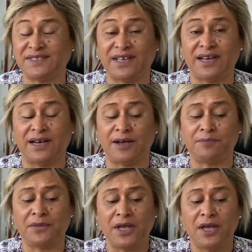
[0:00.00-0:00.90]

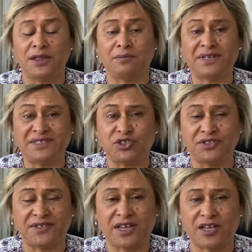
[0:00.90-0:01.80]
the
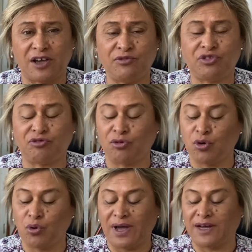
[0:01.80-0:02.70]
messages that come
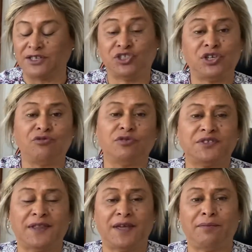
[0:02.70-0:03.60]
through are general,
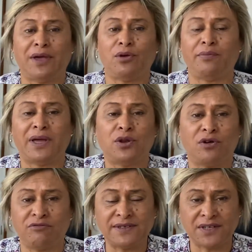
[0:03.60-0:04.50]
so they may or may
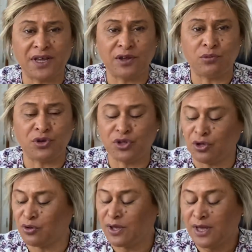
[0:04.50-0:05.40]
not resonate with
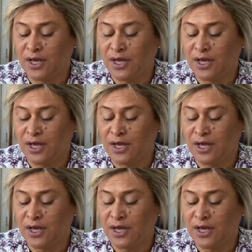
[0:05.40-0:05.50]
you.